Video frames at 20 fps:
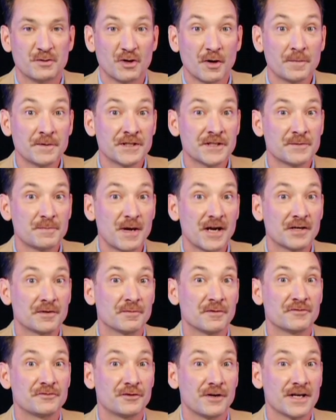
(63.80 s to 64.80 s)
absorption
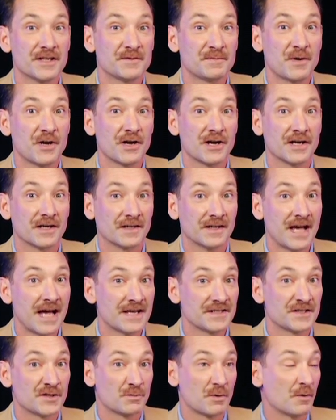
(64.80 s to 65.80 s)
spectrum of transparent
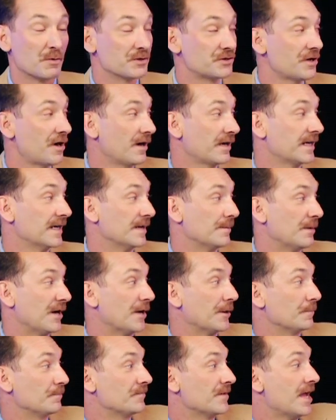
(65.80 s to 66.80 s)
glass is what we're talking
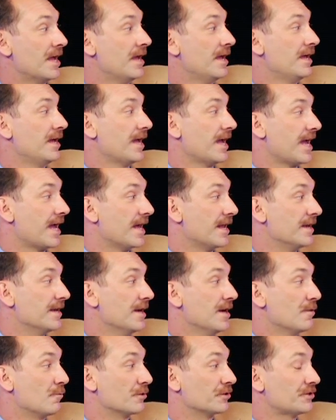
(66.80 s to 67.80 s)
about. And
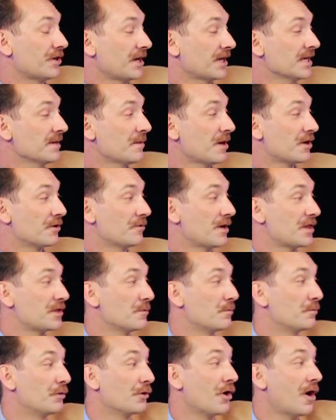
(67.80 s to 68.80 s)
we're talking about a
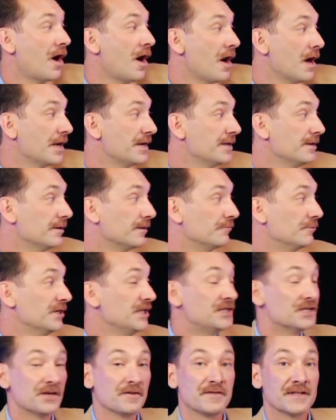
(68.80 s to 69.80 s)
rather broad
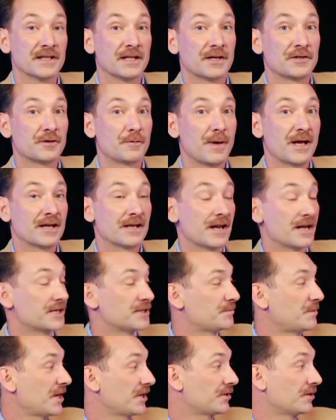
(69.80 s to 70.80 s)
region of the electromagnetic
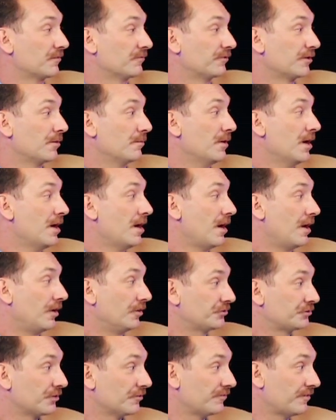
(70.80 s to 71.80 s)
spectrum, from
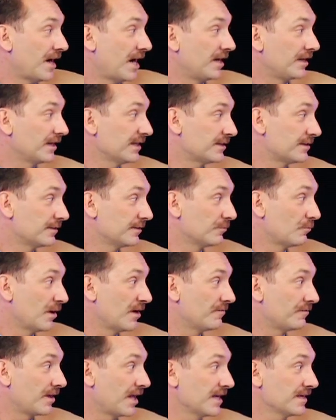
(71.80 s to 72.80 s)
ultraviolet
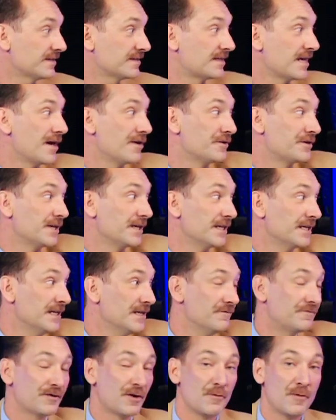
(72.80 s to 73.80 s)
wavelengths down to
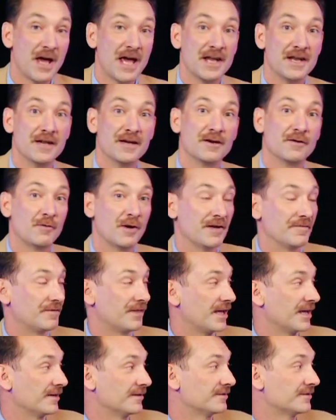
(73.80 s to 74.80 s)
infrared
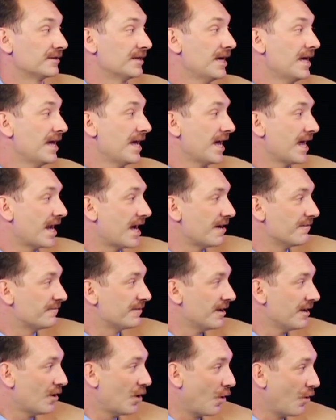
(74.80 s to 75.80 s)
wavelengths. And
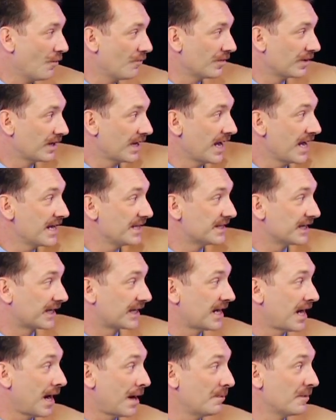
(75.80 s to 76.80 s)
I've overlaid the
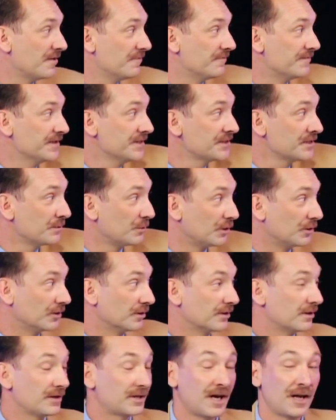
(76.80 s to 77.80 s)
common
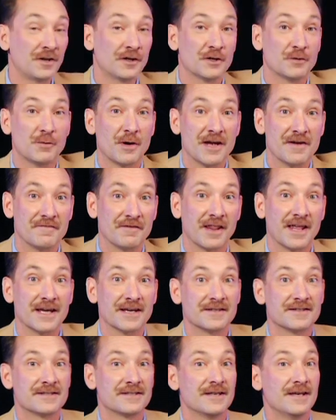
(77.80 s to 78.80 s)
visible colored
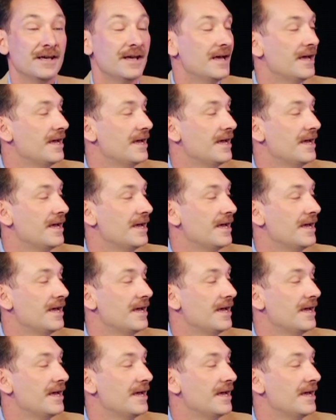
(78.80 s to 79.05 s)
wavelengths